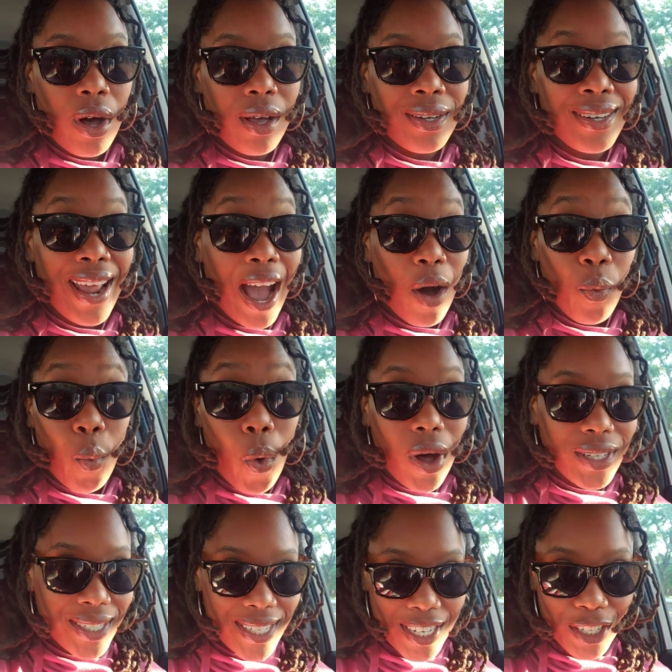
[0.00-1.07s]
not
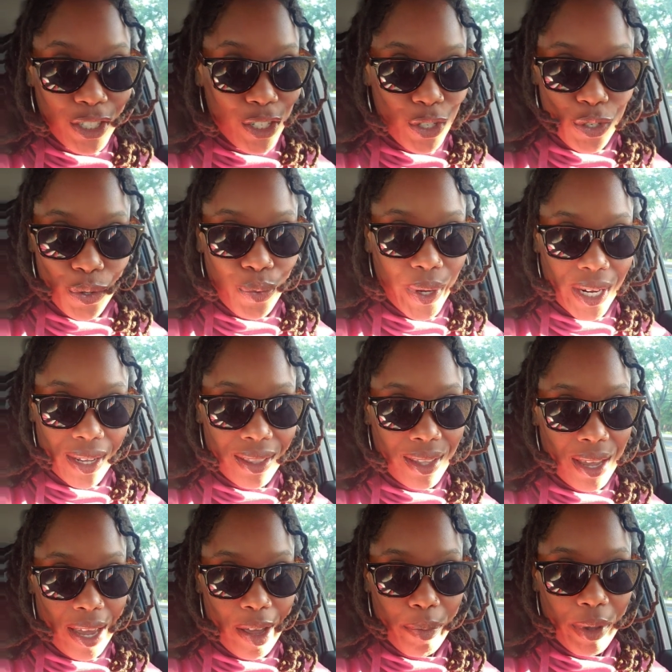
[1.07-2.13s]
wanting to do
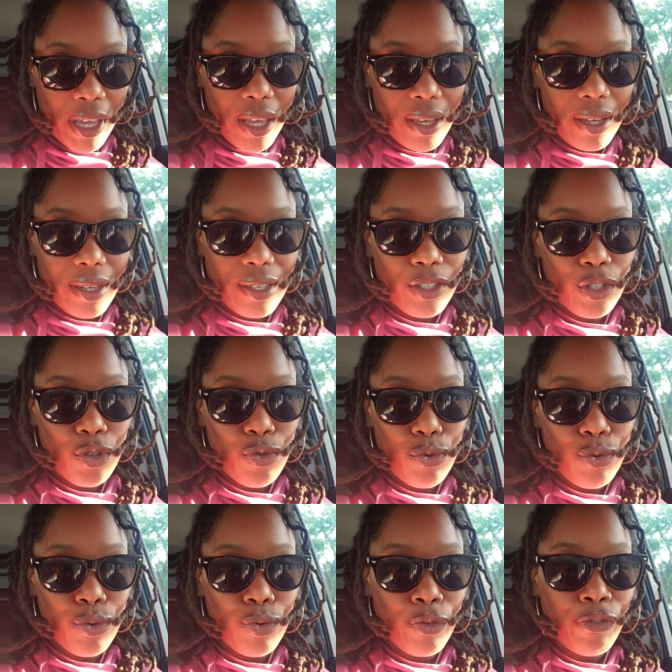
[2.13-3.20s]
anything because
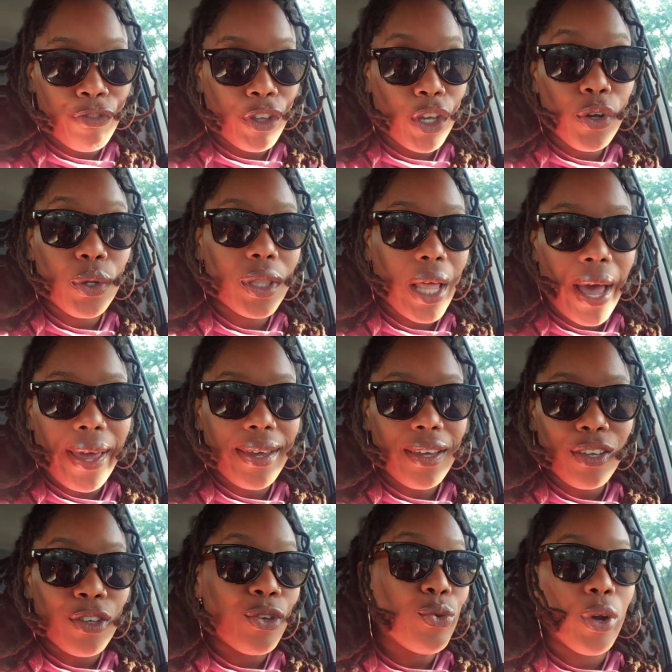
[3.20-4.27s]
you feel like
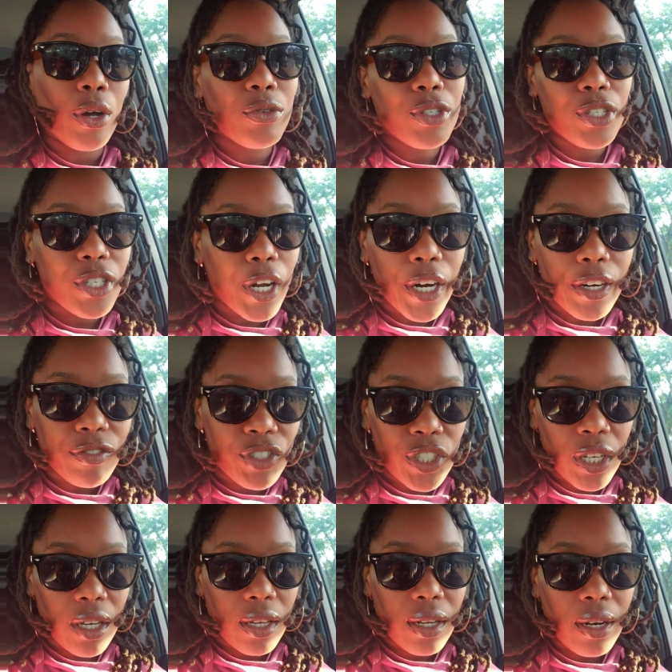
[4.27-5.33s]
you don't deserve
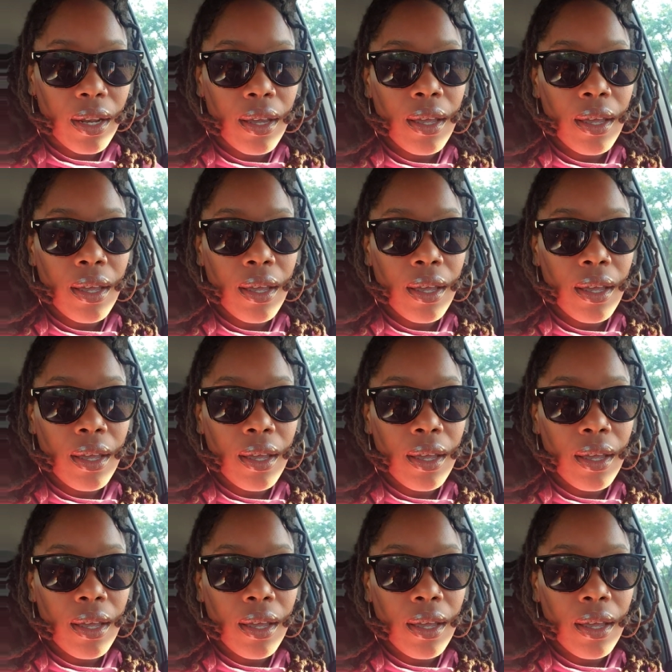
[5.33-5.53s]
shit.